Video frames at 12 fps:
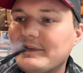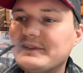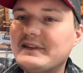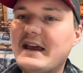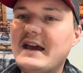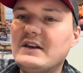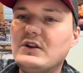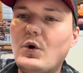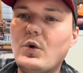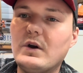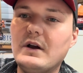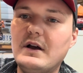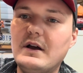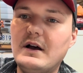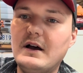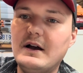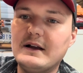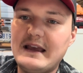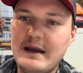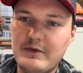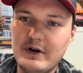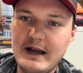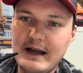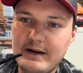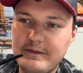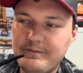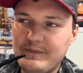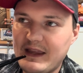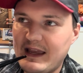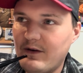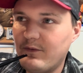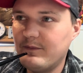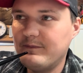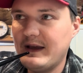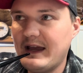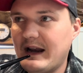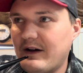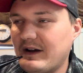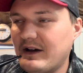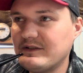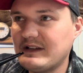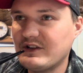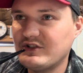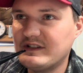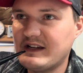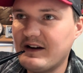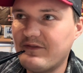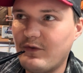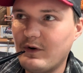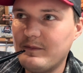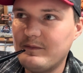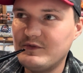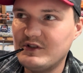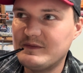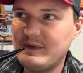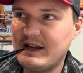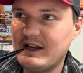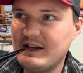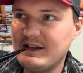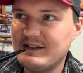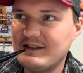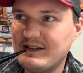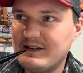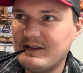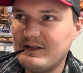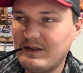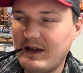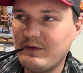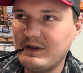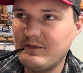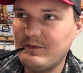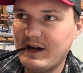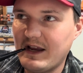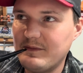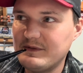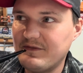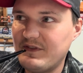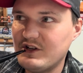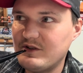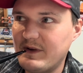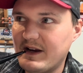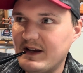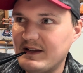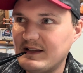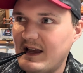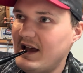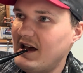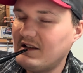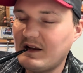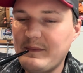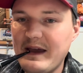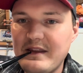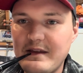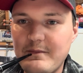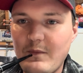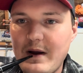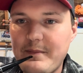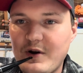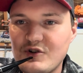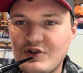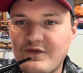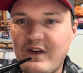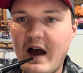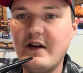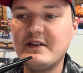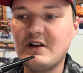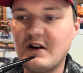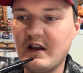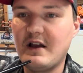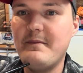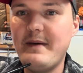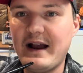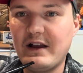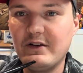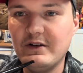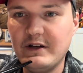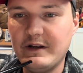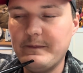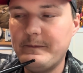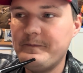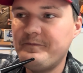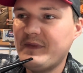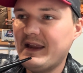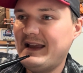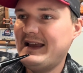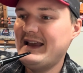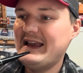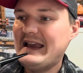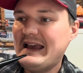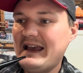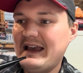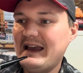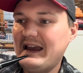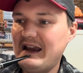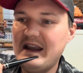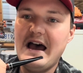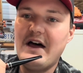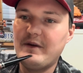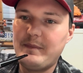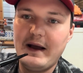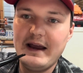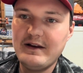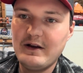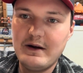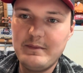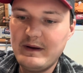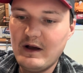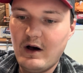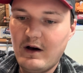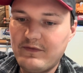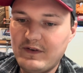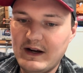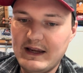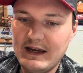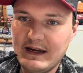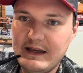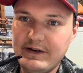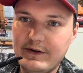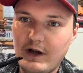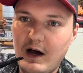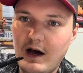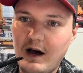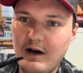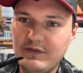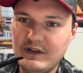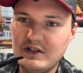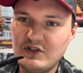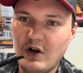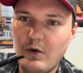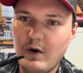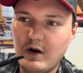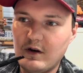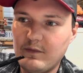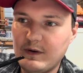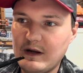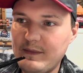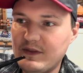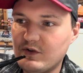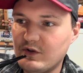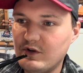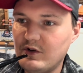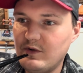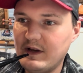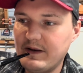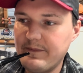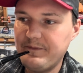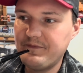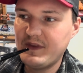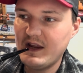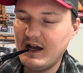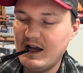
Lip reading: Then Laura came around, and man, I was actually scared for it, just because, like, when it comes to fishing, because like, man, them white perch are finally starting to come back good, and now they're probably going to be all freaking killed off with the saltwater coming through, and